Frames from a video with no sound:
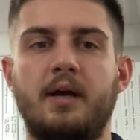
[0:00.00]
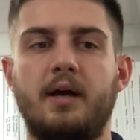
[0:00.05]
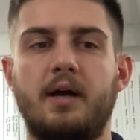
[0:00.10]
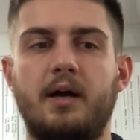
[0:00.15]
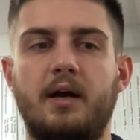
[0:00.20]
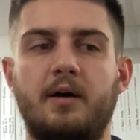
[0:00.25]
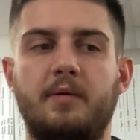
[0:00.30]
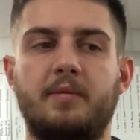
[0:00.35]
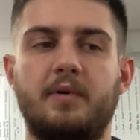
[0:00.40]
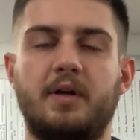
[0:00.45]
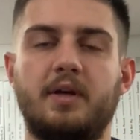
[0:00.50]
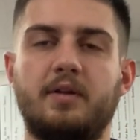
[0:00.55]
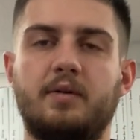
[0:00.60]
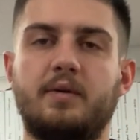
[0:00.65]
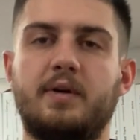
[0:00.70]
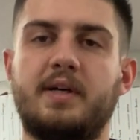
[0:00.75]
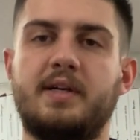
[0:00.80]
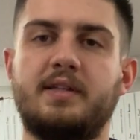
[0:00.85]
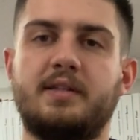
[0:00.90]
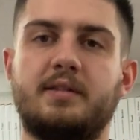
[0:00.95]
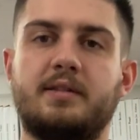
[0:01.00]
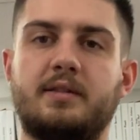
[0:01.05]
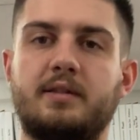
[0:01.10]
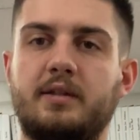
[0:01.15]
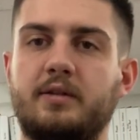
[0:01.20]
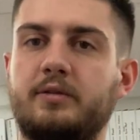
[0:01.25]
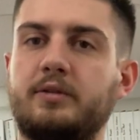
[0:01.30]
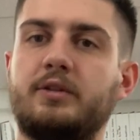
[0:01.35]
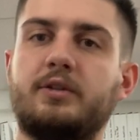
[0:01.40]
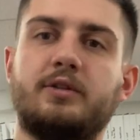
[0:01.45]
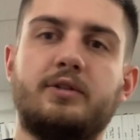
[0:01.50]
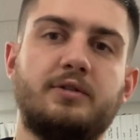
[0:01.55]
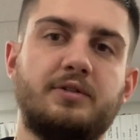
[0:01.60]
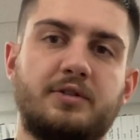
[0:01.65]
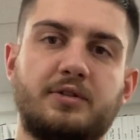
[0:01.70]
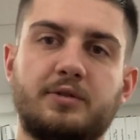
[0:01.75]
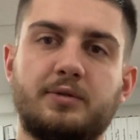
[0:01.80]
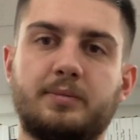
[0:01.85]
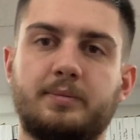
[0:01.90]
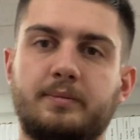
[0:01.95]
Otherwise, just
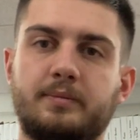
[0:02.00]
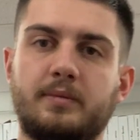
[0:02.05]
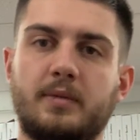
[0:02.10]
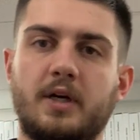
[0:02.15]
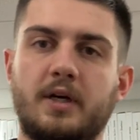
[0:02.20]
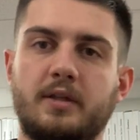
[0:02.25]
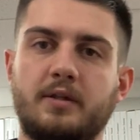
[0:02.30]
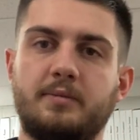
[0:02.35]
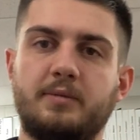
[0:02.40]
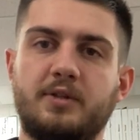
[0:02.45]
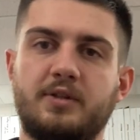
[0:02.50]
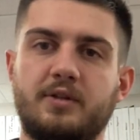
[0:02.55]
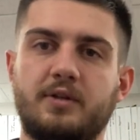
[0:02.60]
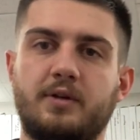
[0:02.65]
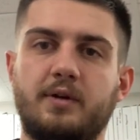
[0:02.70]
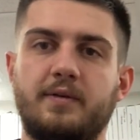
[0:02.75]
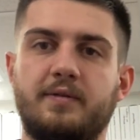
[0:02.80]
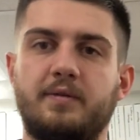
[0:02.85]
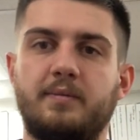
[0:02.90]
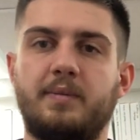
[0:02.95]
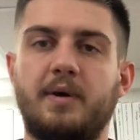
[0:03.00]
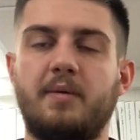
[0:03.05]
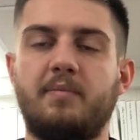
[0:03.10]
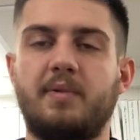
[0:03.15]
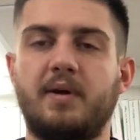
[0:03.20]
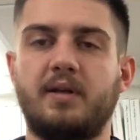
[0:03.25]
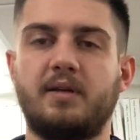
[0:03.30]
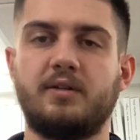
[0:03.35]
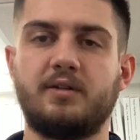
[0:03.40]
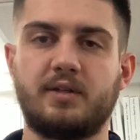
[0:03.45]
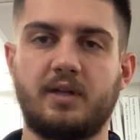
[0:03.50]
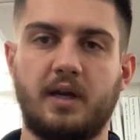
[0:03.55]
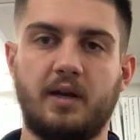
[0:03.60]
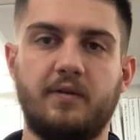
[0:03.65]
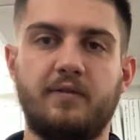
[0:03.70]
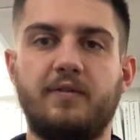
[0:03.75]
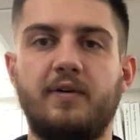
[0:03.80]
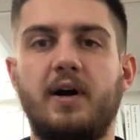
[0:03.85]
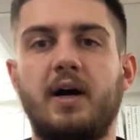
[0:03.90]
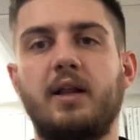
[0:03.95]
use your the music you have in Pep Pen and just kind
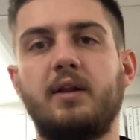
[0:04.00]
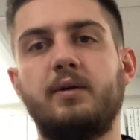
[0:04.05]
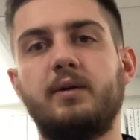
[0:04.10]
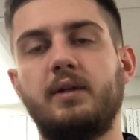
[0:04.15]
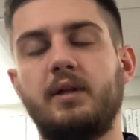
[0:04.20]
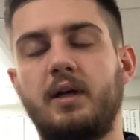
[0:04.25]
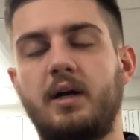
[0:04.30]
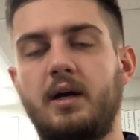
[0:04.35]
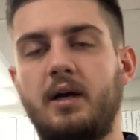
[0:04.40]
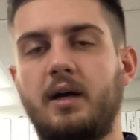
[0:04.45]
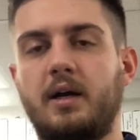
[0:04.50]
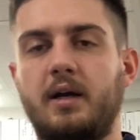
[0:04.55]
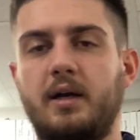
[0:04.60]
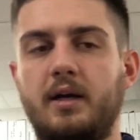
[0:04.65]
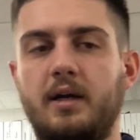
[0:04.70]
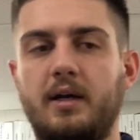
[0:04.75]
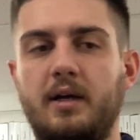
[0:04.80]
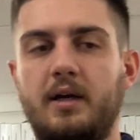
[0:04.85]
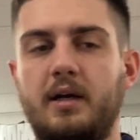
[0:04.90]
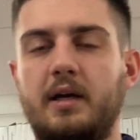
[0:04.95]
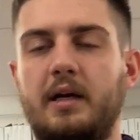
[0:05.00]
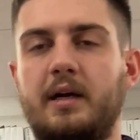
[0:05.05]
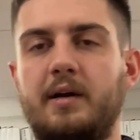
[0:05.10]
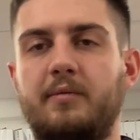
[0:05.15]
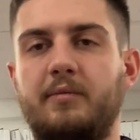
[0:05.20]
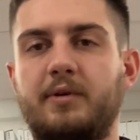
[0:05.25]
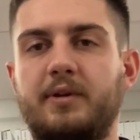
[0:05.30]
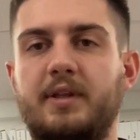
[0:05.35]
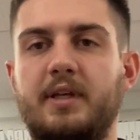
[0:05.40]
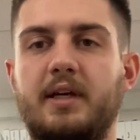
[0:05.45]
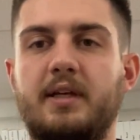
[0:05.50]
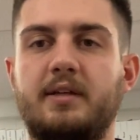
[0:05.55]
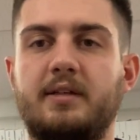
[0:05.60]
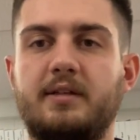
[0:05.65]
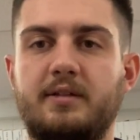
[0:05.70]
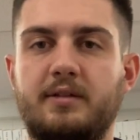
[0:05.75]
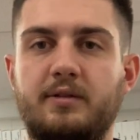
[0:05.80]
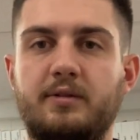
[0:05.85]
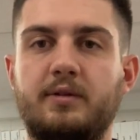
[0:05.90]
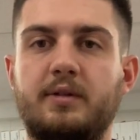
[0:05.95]
of follow along with that
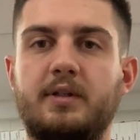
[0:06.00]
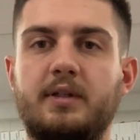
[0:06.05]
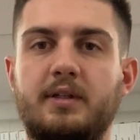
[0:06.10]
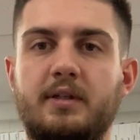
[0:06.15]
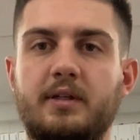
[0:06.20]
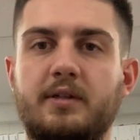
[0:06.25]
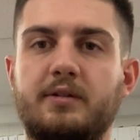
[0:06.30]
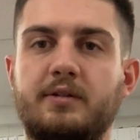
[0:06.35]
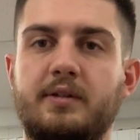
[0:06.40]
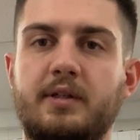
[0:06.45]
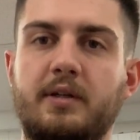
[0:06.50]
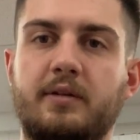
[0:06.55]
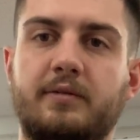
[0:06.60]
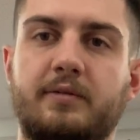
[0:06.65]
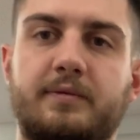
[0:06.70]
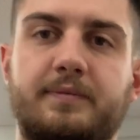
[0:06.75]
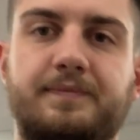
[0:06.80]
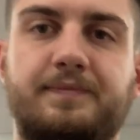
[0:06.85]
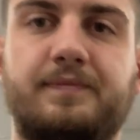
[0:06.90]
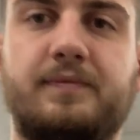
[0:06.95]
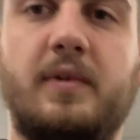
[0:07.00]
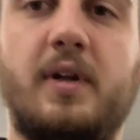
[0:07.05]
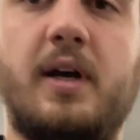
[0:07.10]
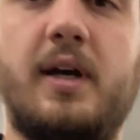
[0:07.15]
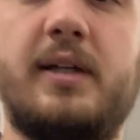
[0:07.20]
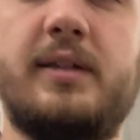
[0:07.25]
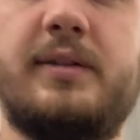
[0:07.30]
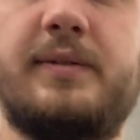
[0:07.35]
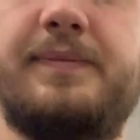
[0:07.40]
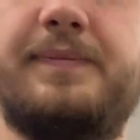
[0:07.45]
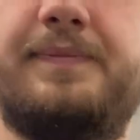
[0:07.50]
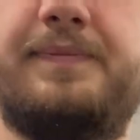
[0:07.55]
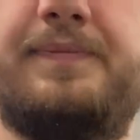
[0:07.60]
as you conduct yourself. Awesome.